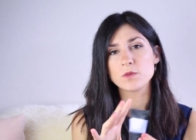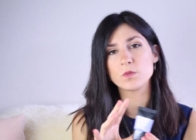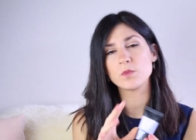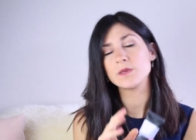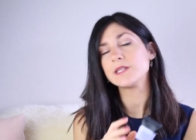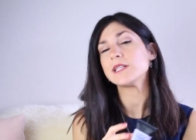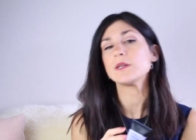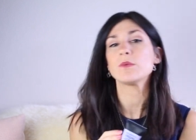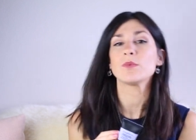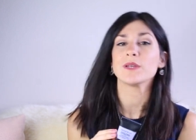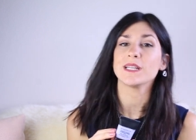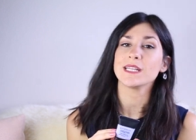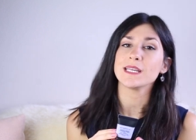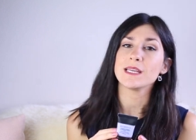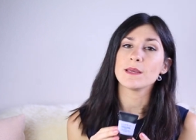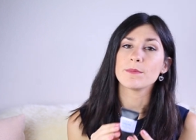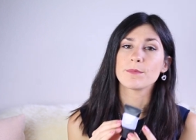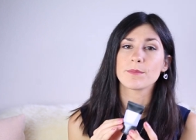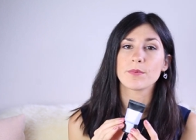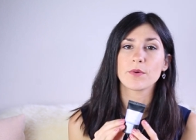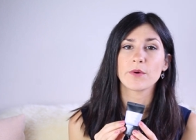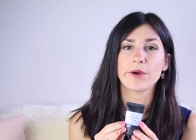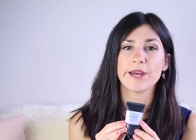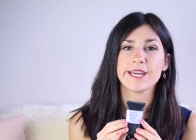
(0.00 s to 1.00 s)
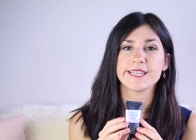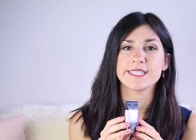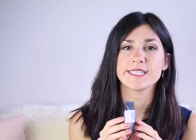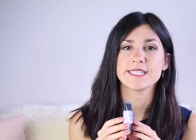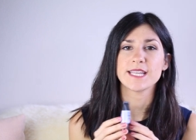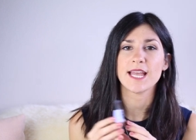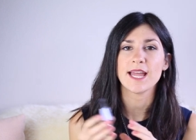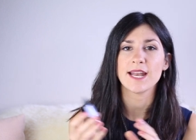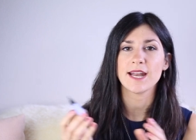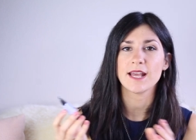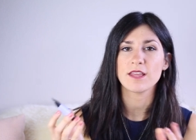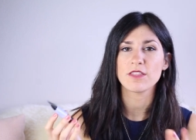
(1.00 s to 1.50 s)
was really really
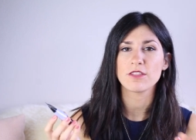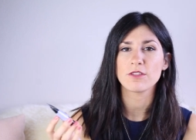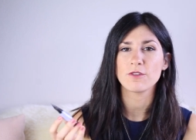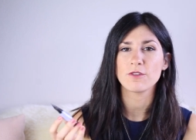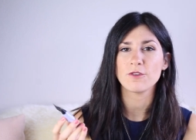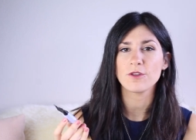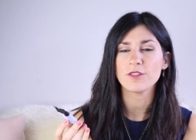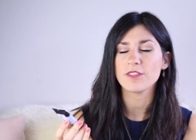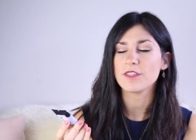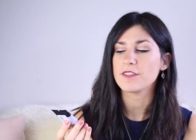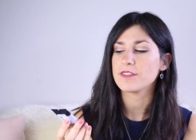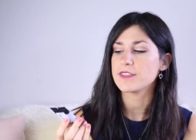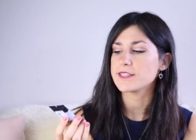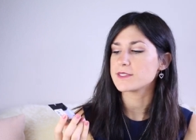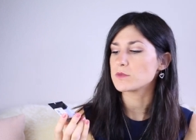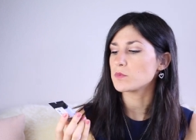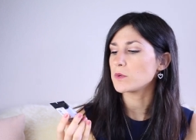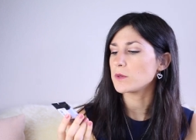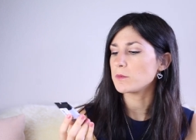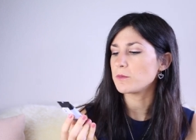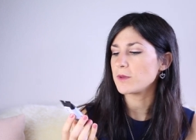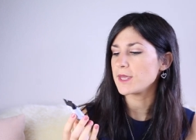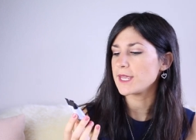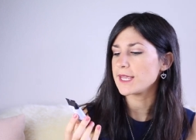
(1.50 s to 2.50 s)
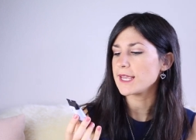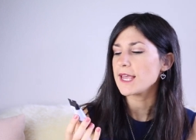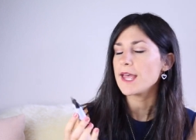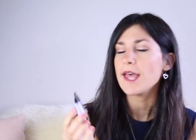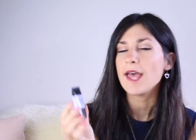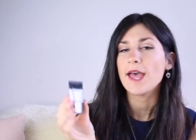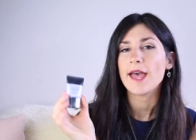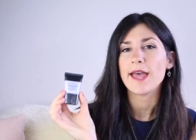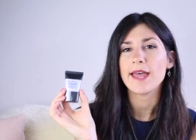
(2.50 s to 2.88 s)
impressed and I thought that this would be